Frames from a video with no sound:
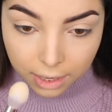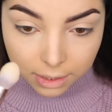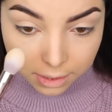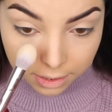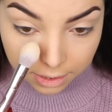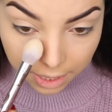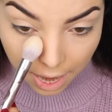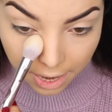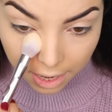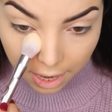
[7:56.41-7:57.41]

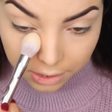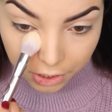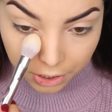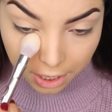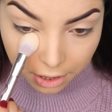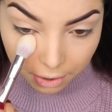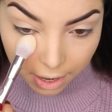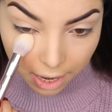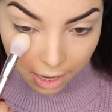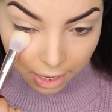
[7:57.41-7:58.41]
set underneath your
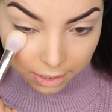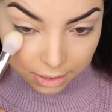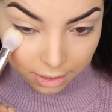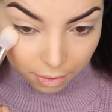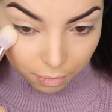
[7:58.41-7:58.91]
eyes.